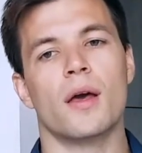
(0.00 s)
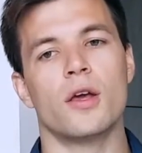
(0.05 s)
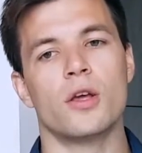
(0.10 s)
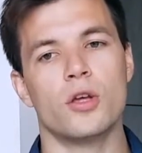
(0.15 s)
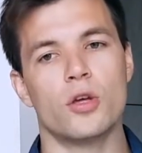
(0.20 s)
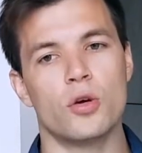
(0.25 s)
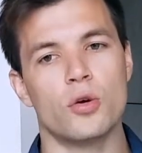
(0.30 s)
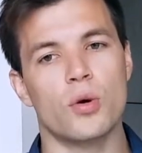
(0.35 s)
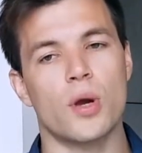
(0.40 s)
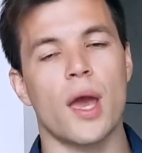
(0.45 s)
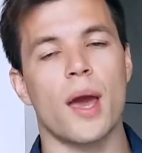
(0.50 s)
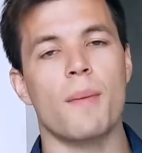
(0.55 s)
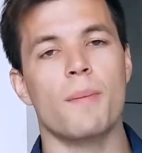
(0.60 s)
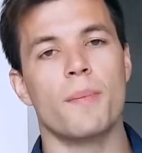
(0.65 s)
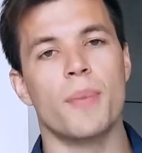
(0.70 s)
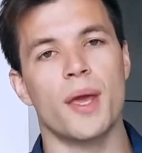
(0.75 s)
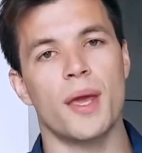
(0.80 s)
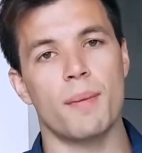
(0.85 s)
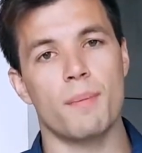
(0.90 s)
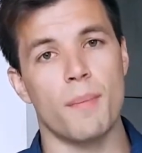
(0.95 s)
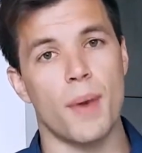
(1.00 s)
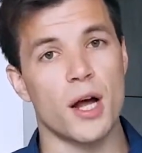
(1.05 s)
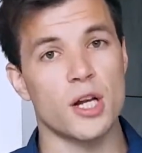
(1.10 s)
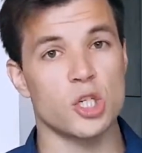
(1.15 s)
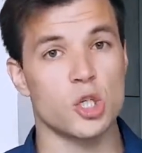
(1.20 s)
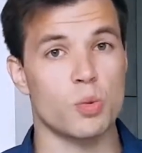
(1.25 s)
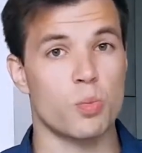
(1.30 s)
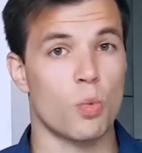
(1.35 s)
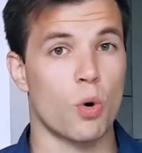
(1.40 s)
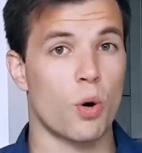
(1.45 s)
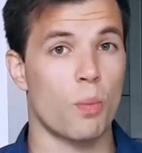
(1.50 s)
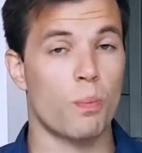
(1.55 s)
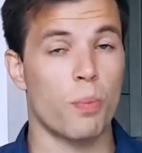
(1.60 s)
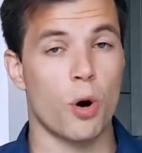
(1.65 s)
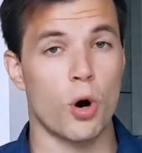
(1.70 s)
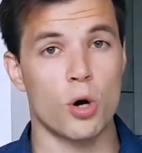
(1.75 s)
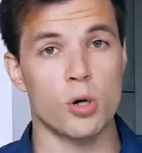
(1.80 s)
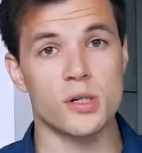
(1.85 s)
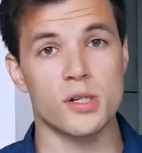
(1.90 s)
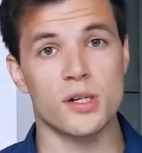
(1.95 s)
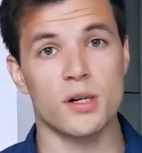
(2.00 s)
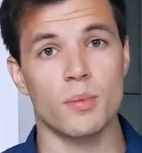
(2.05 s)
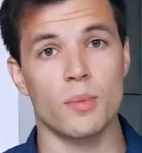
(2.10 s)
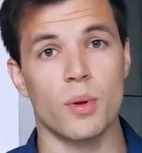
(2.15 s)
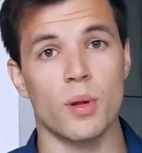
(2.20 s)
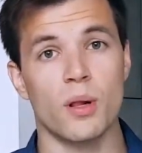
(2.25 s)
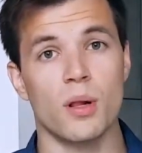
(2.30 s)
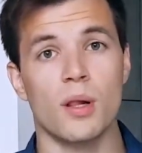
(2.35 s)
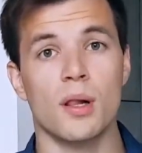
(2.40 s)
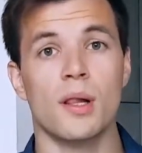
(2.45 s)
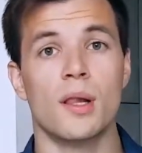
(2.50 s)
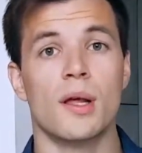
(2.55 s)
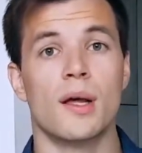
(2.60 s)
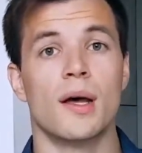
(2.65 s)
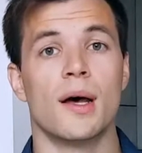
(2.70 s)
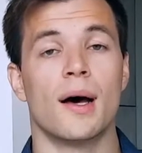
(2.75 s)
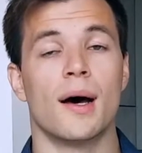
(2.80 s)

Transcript: you can be much more personable.